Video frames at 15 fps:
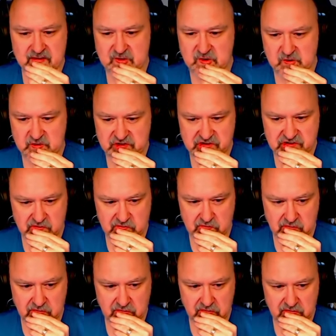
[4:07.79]
Not
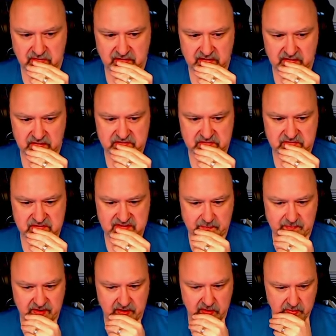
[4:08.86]
sure. Can I do
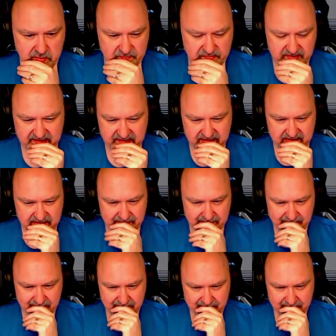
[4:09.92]
something over here?